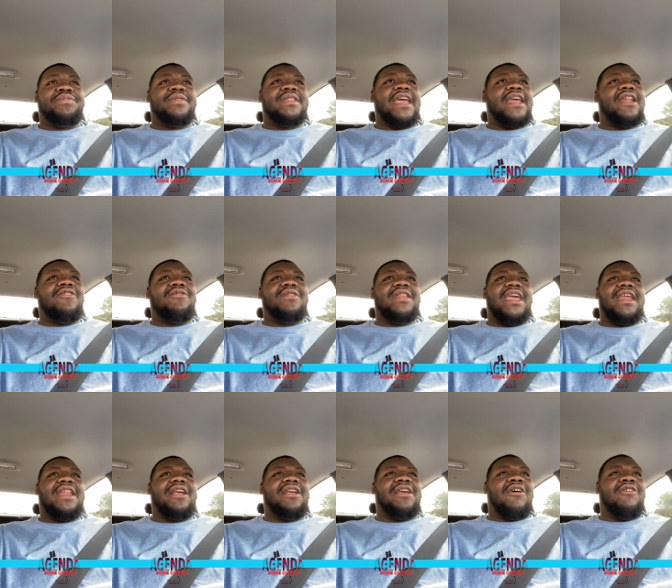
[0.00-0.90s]
They don't
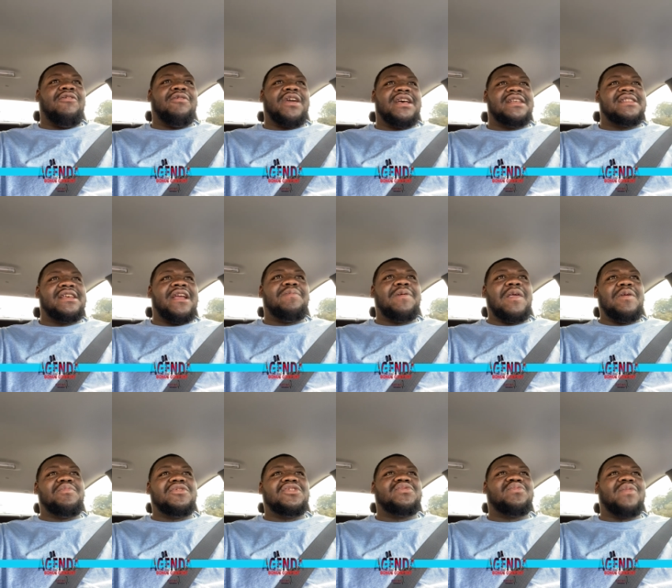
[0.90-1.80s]
need to go because their
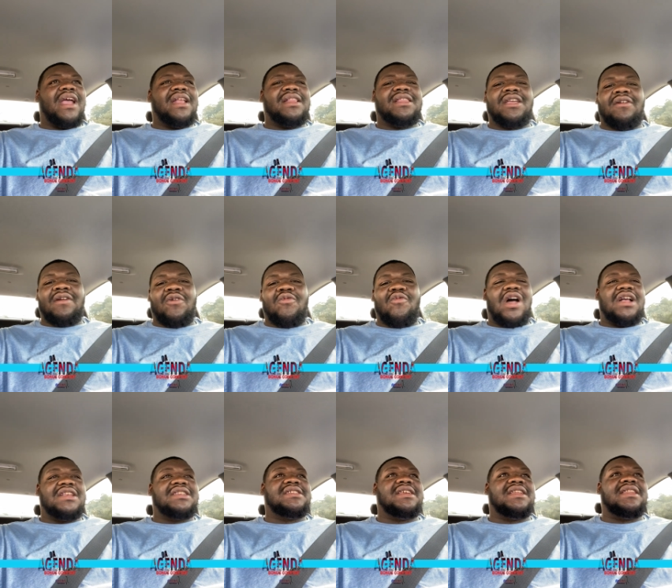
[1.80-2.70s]
people is right there in
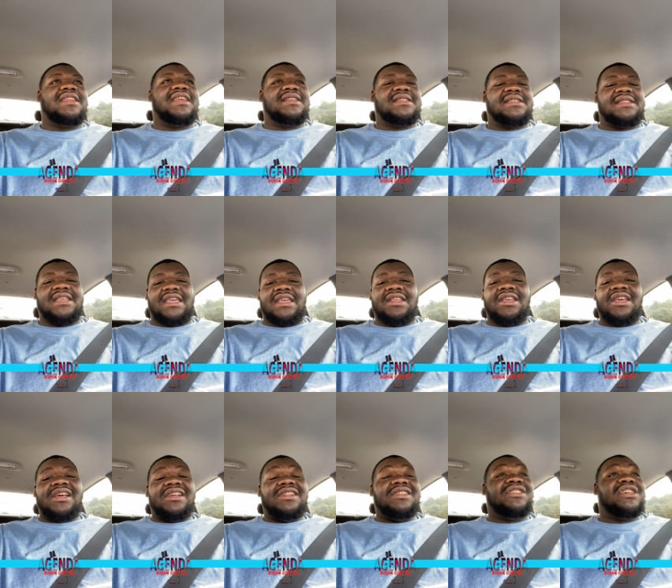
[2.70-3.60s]
Washington, D.C.,
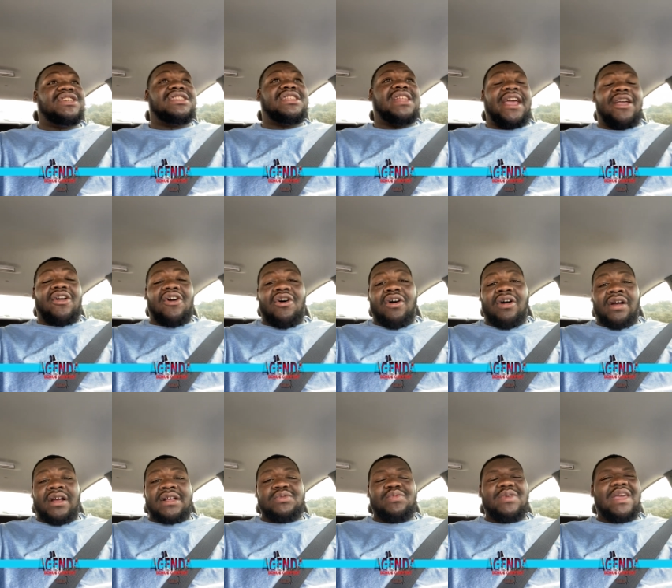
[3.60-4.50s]
just like ours.